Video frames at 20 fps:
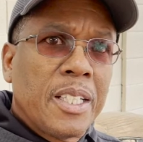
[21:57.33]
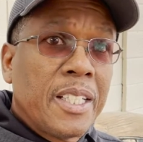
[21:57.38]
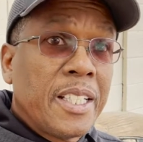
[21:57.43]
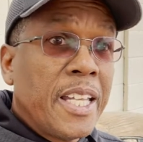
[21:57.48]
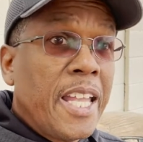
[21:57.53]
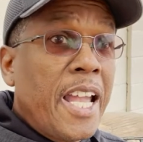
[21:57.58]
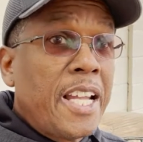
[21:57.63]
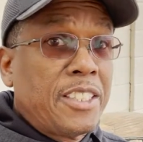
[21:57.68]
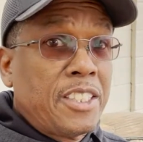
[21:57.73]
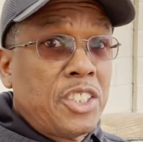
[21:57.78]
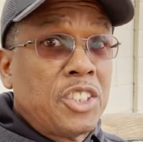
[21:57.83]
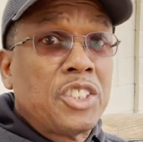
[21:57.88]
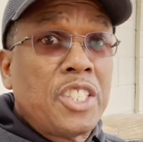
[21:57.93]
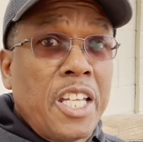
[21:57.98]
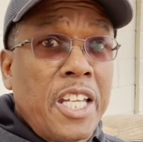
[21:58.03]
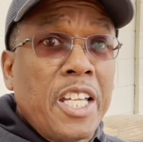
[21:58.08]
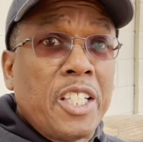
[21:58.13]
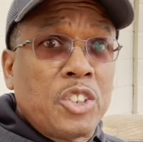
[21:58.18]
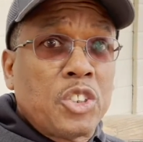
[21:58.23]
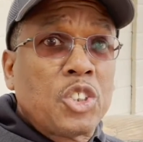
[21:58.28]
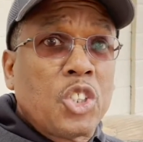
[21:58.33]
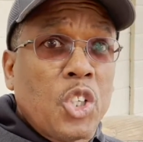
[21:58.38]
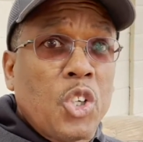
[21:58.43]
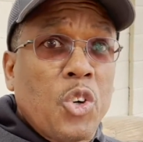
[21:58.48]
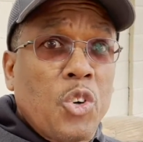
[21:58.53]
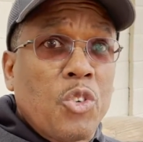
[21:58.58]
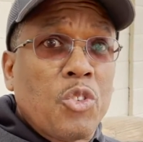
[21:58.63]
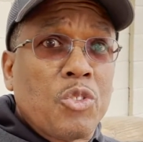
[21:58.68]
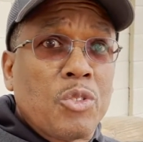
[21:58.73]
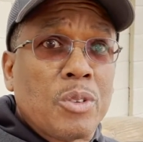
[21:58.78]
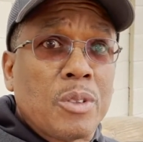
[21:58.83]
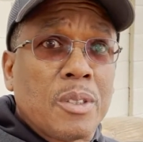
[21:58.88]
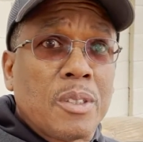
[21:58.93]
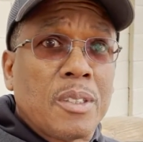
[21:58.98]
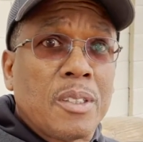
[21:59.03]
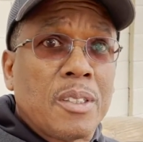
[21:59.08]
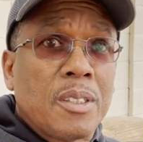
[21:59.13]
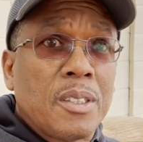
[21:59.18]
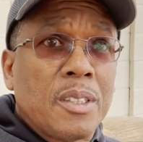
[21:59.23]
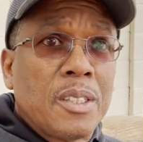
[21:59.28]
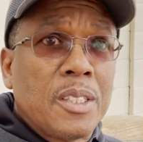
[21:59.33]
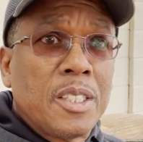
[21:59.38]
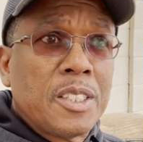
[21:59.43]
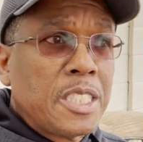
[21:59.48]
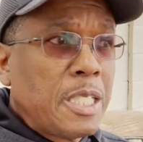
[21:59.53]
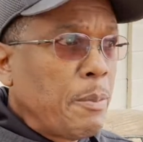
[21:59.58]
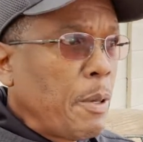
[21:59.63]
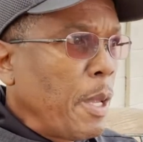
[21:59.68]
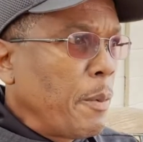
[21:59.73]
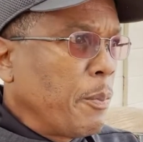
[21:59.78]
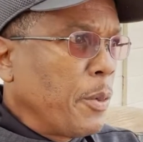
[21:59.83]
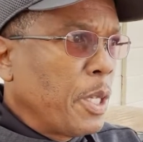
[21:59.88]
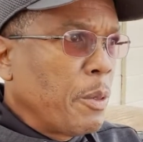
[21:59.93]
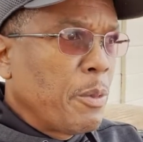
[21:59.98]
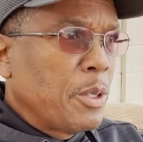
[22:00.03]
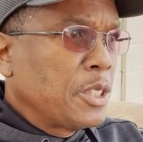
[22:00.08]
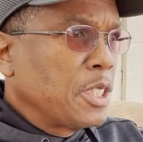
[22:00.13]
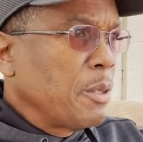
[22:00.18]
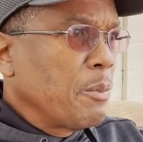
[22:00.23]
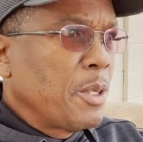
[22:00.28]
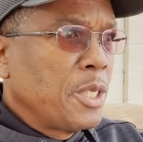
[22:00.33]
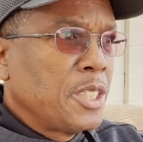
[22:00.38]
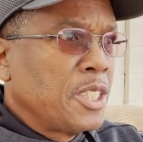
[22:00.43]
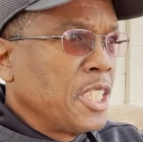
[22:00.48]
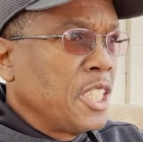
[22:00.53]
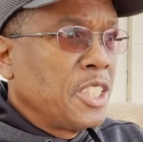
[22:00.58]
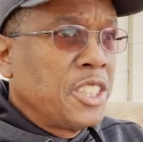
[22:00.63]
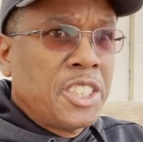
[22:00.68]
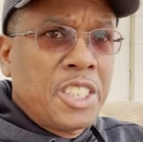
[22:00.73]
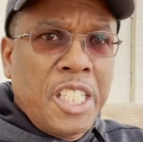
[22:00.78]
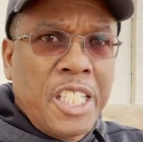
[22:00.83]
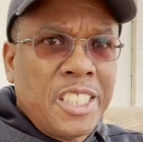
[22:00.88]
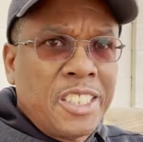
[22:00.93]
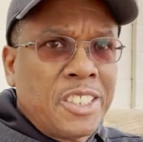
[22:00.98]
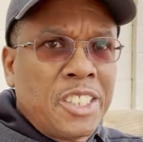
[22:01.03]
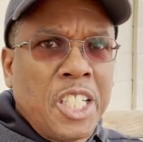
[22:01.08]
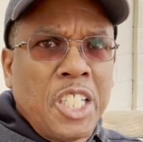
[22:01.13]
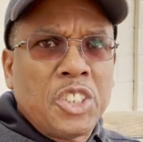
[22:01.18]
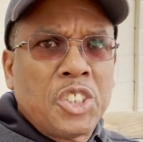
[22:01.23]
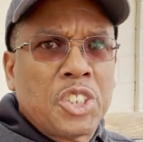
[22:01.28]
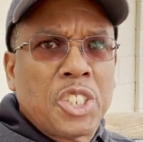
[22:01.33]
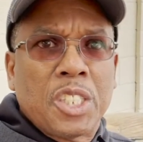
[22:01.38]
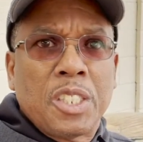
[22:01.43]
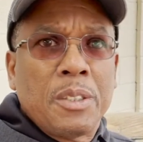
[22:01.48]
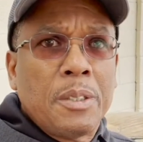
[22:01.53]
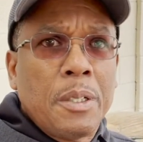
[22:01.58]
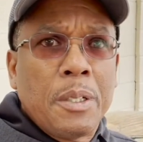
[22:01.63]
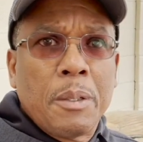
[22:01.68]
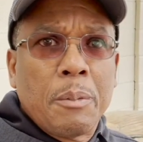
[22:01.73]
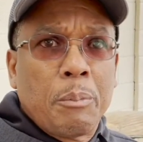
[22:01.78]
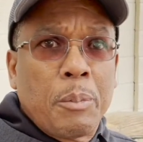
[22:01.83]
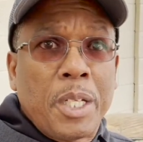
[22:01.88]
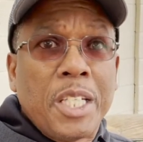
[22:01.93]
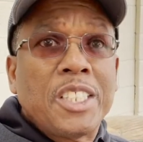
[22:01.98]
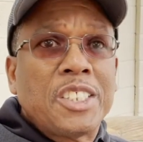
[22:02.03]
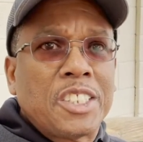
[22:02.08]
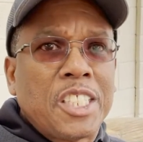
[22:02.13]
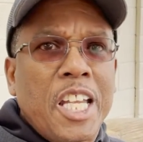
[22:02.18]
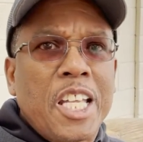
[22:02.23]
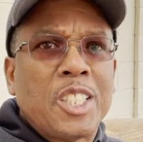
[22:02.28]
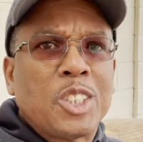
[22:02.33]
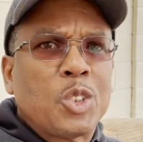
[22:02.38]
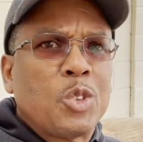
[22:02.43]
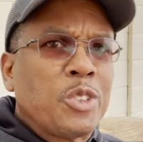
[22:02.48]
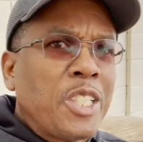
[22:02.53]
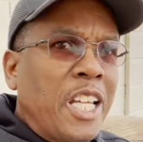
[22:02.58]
He had to stay in school. They might put him in some intention, but he stayed in school.